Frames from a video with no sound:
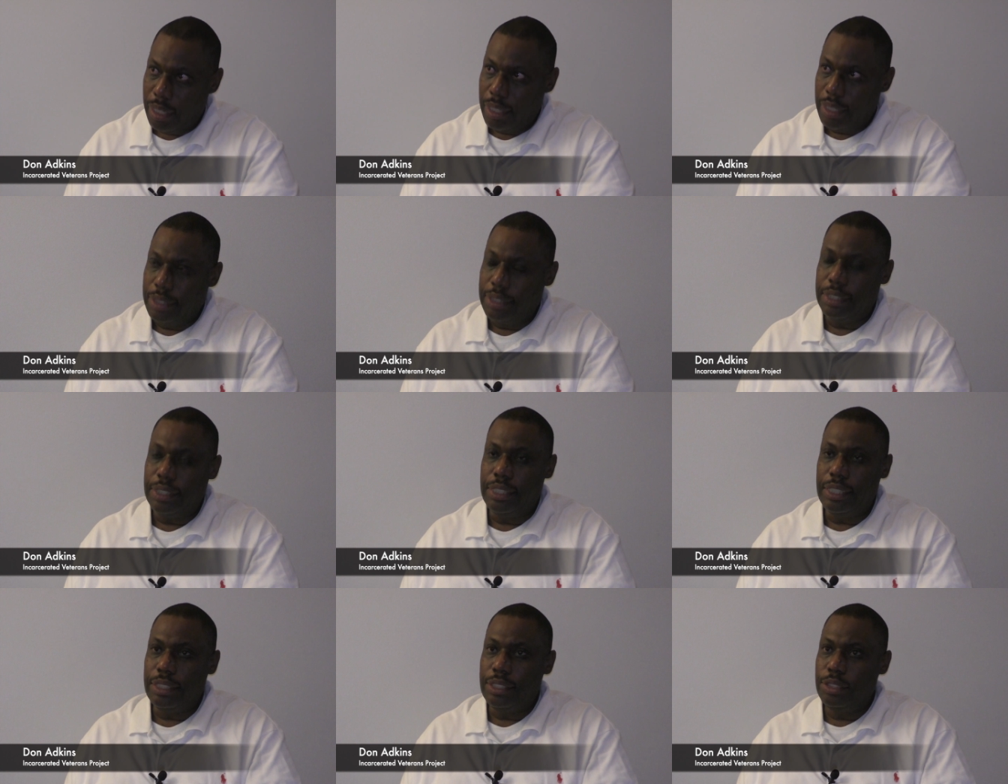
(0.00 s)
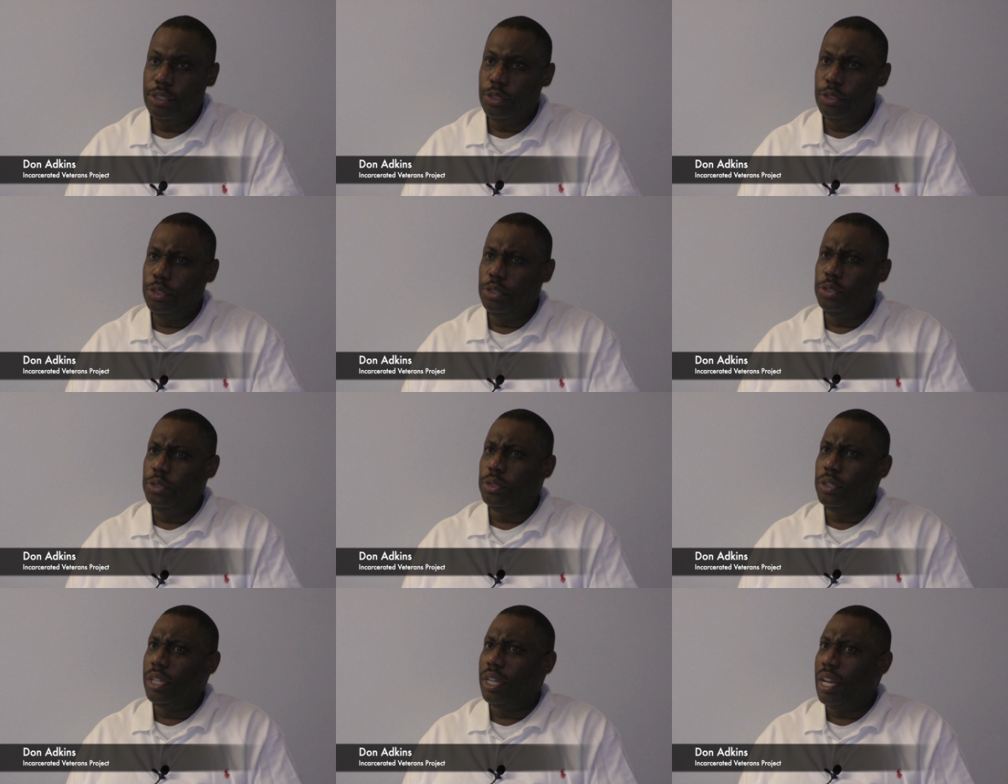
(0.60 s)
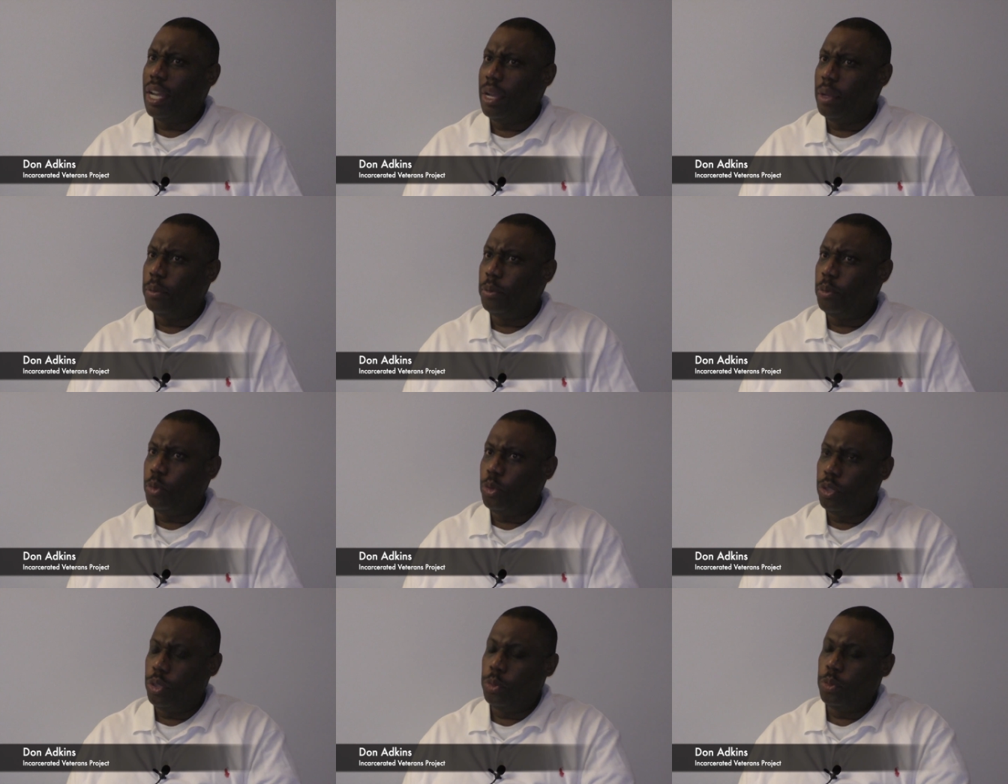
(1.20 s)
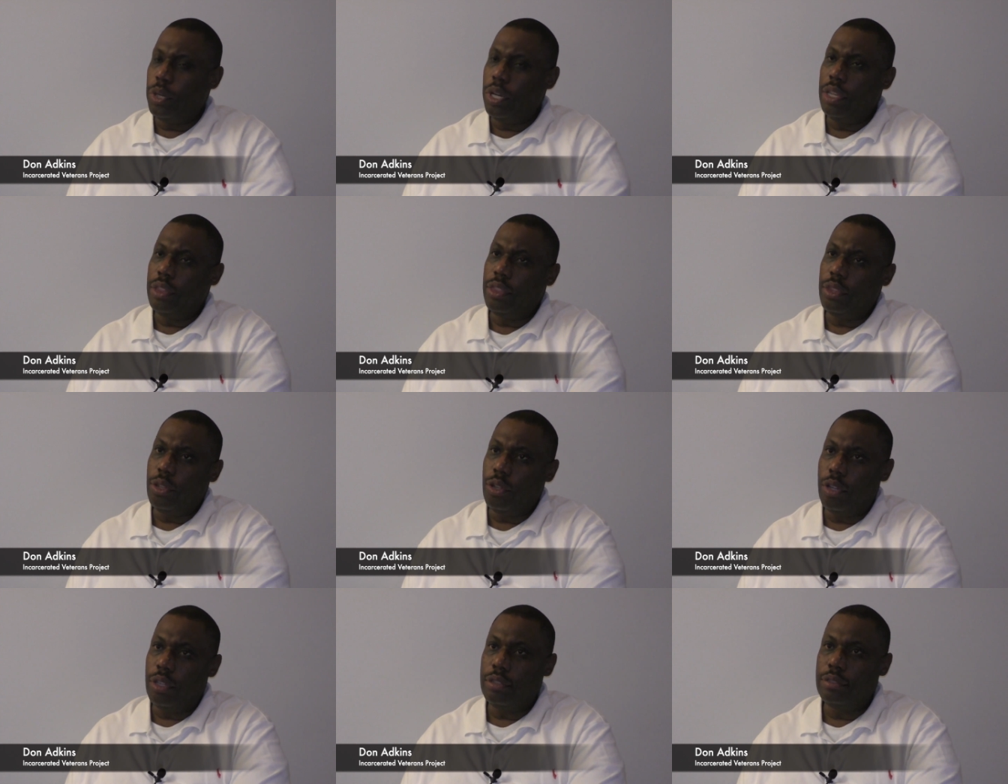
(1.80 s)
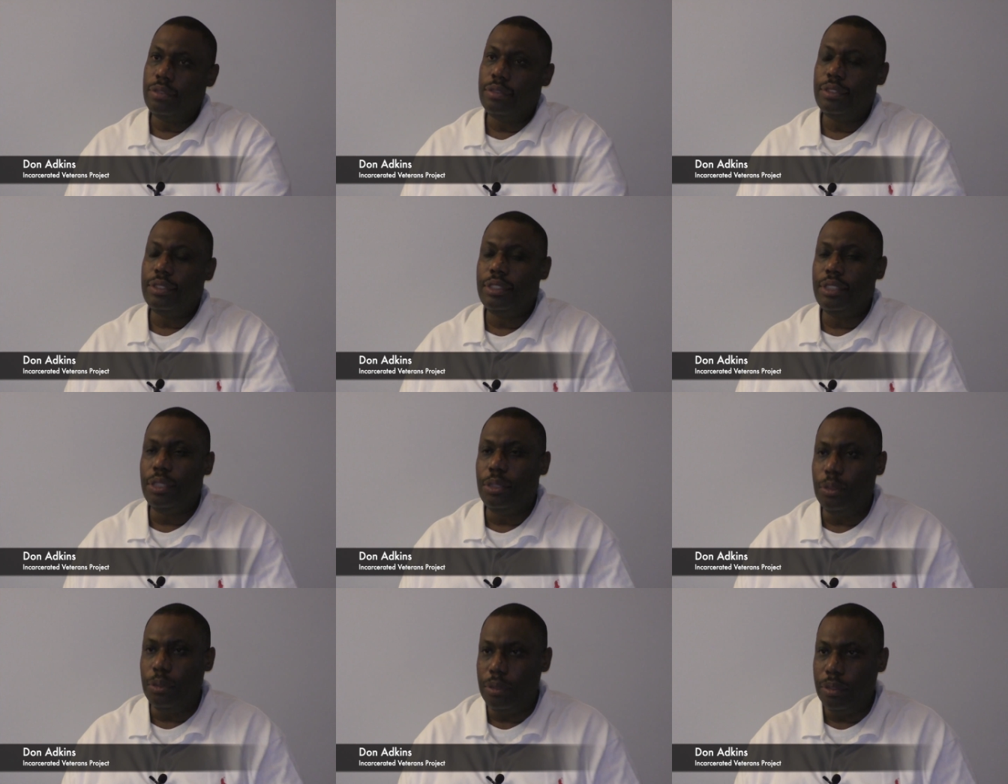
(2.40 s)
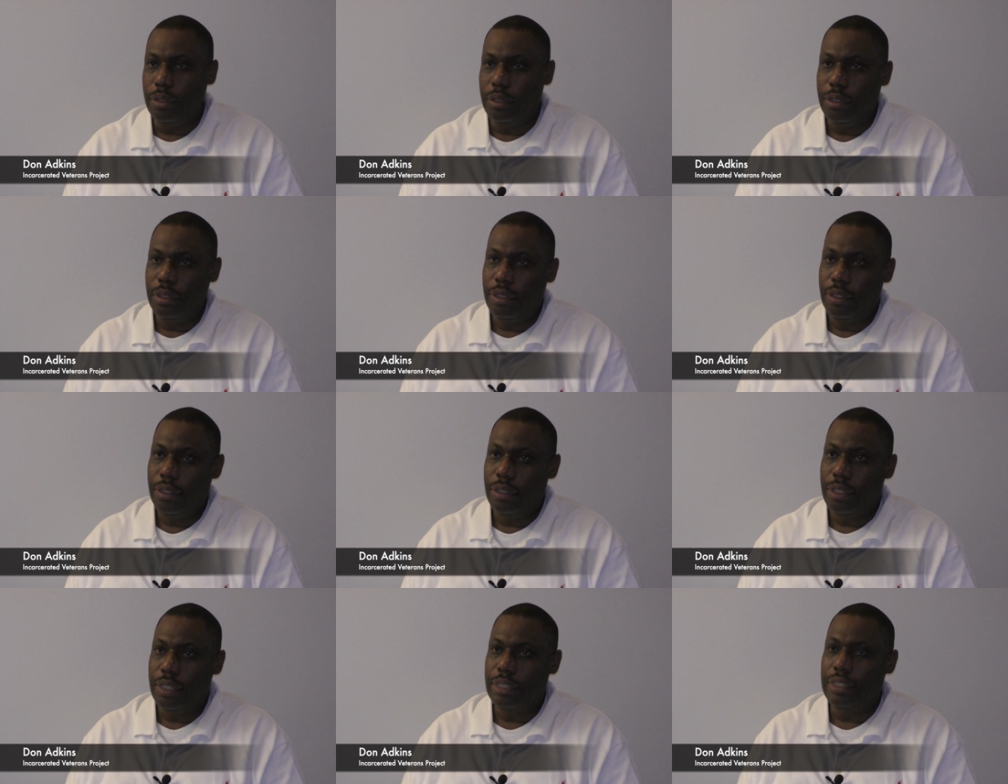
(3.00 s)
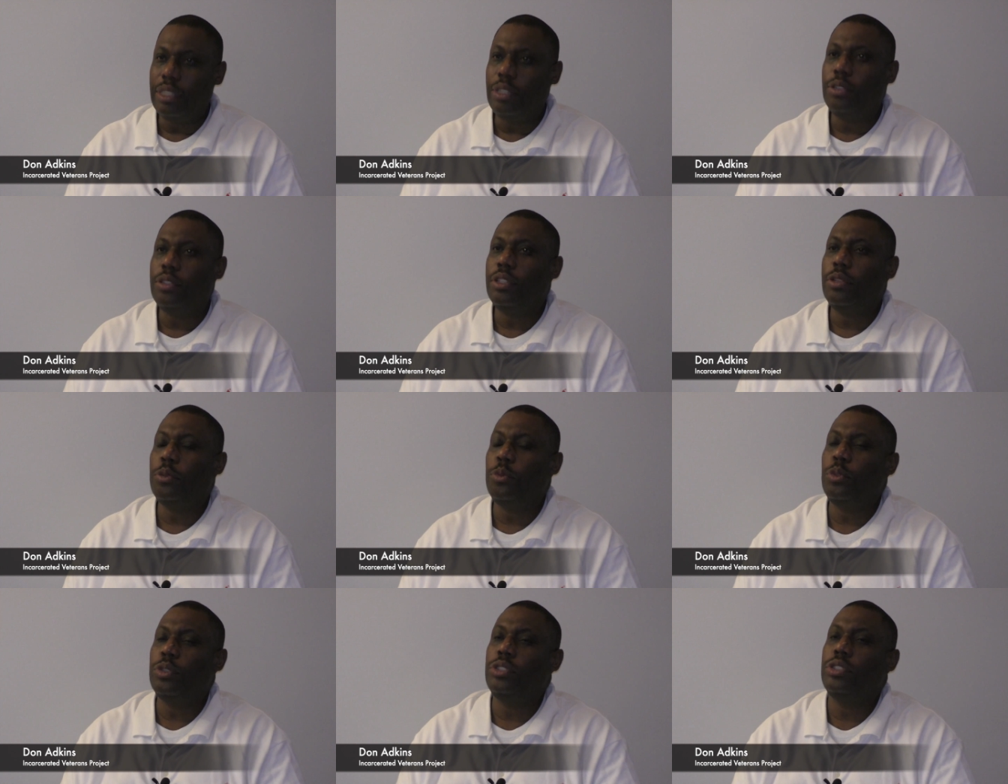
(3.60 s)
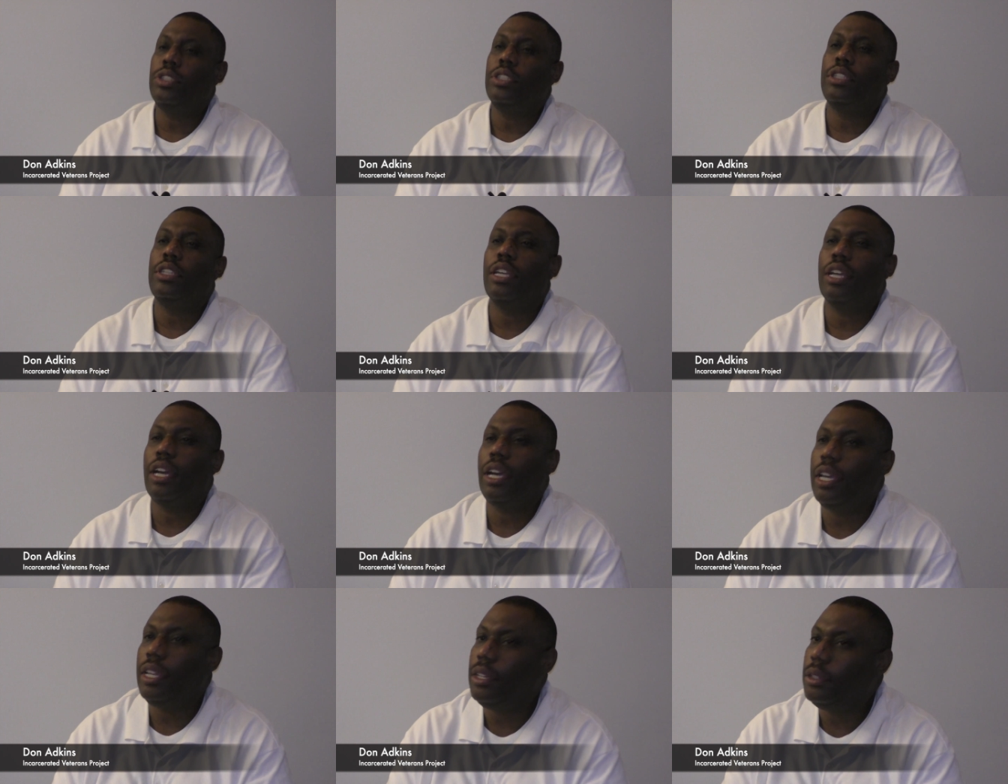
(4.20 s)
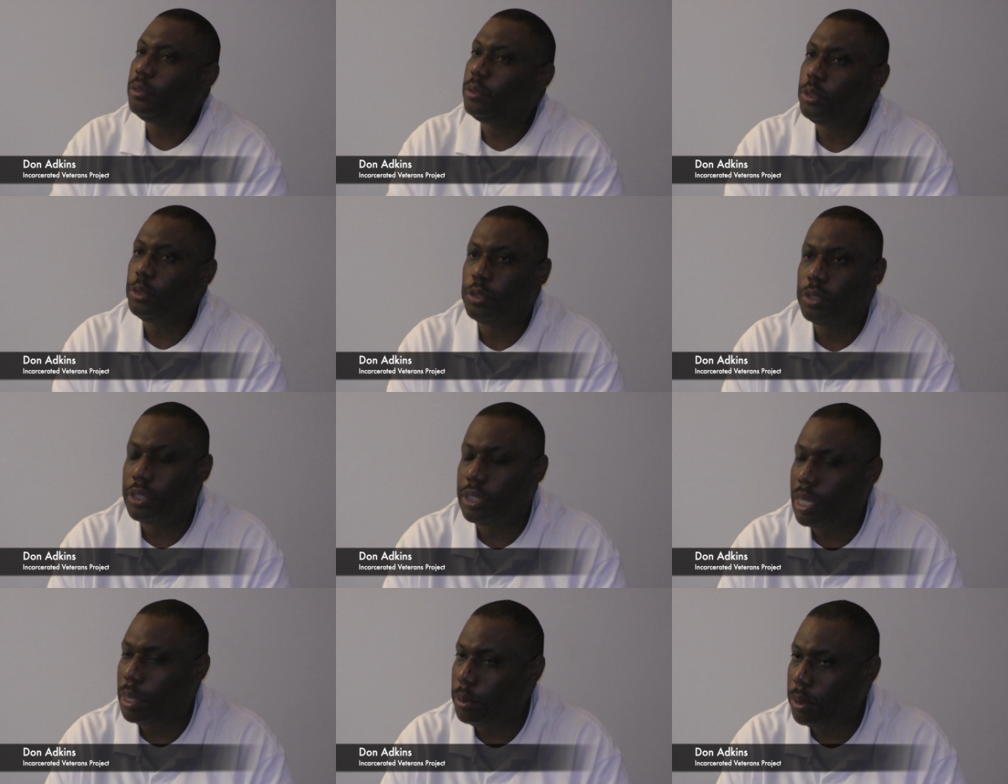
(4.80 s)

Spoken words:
she says, you know, you do a lot more than what I thought. No, because I don't ever want you to think I ain't never gonna stop